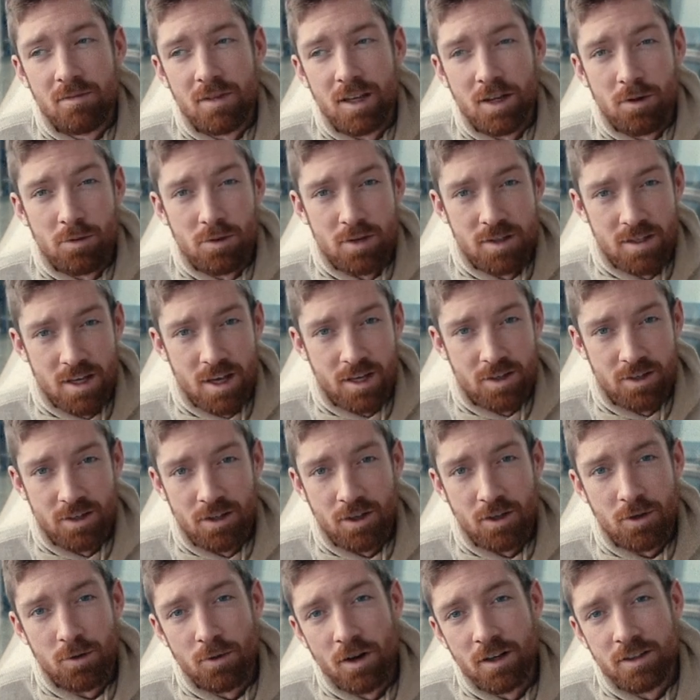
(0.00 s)
It was actually
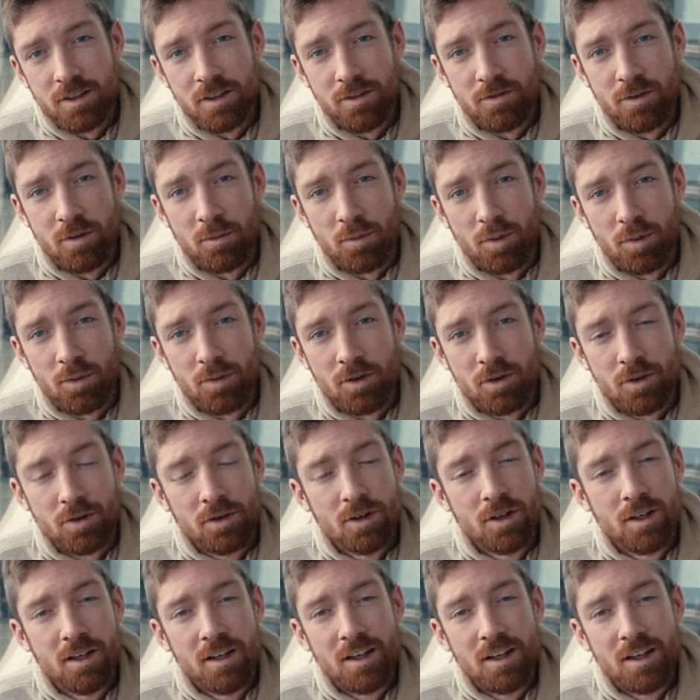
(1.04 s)
the Kuati from Peru,